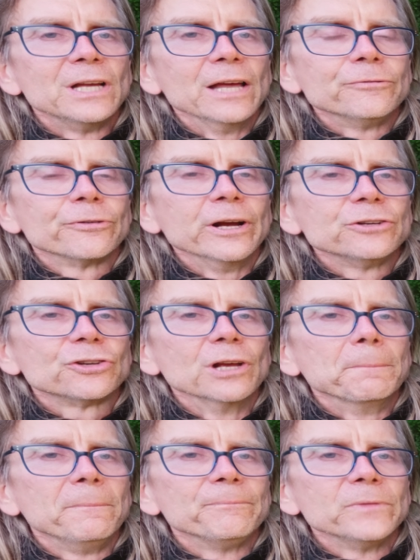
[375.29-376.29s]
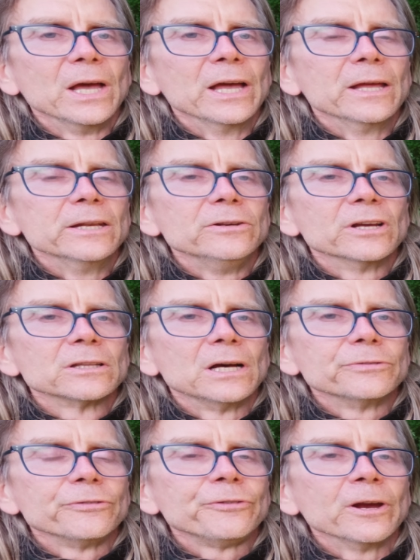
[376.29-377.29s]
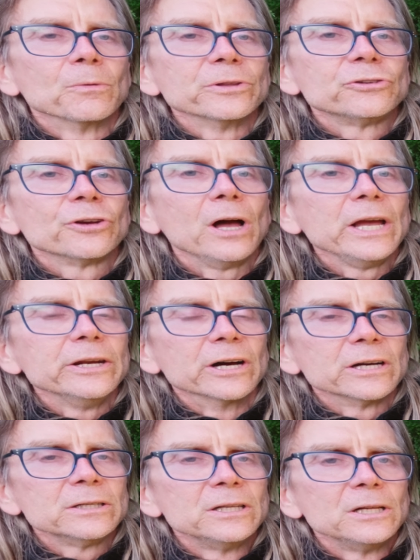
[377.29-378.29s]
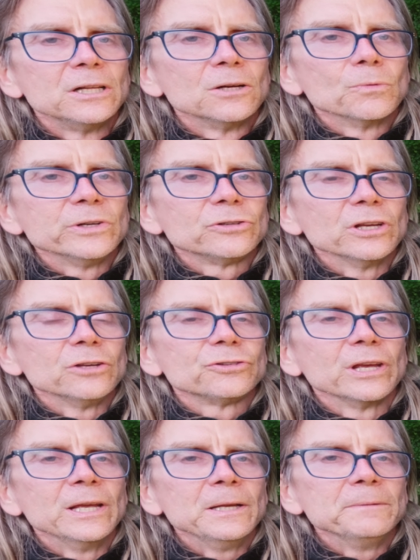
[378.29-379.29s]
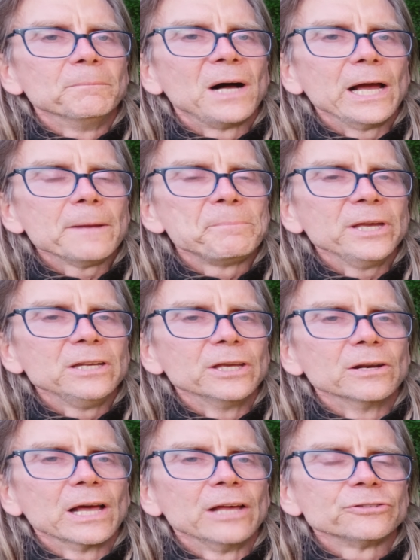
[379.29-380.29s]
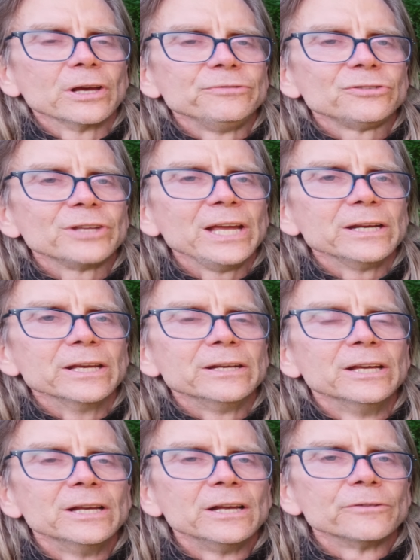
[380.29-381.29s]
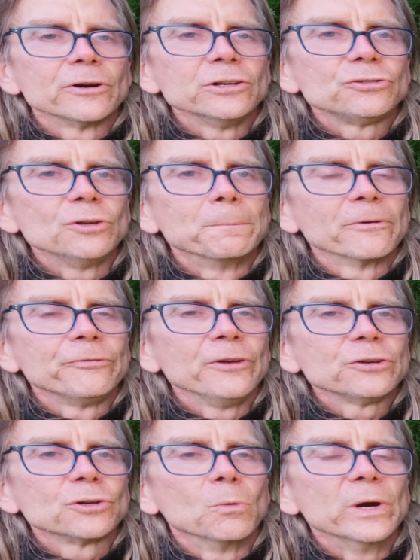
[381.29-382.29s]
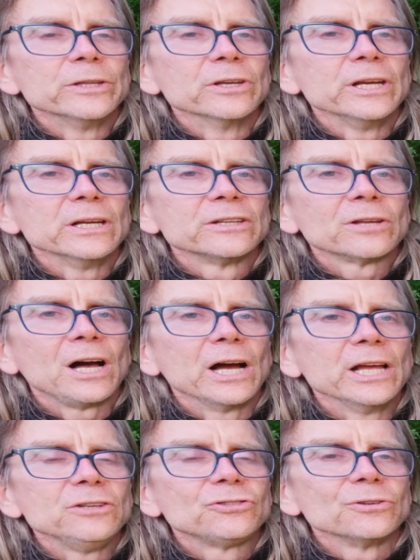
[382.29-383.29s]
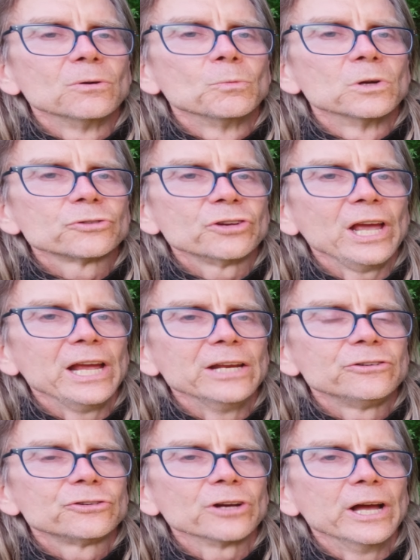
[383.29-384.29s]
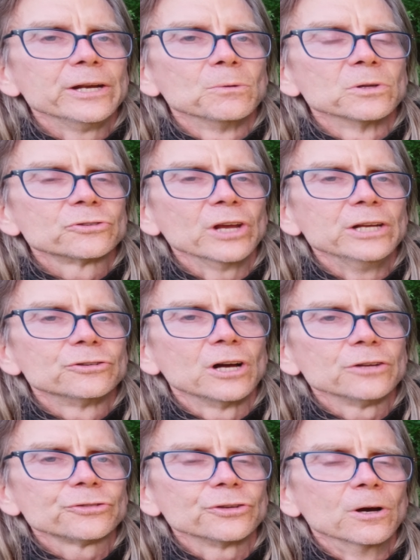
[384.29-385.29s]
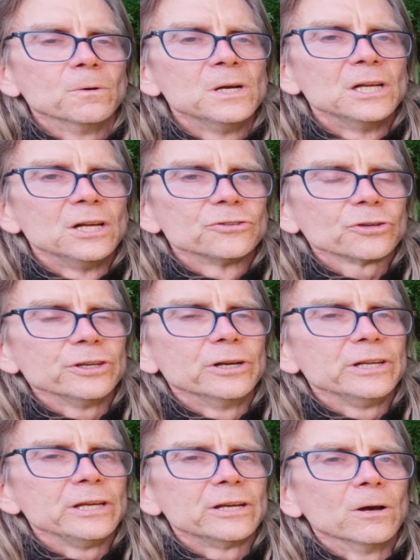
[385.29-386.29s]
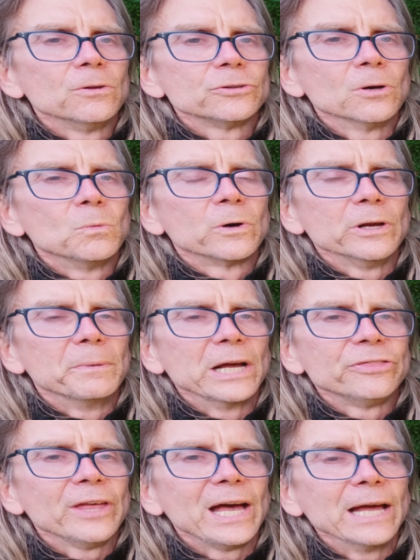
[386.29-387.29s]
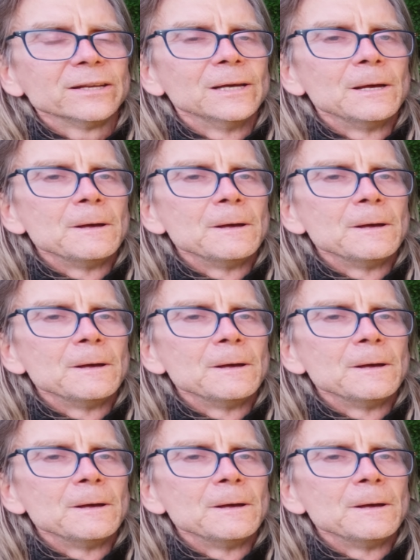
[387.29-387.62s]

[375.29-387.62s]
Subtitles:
and friendship and love affair with China, which is, in my opinion, as I've stated, very superficial. When the tides will change, China will change also. So you don't worry about that.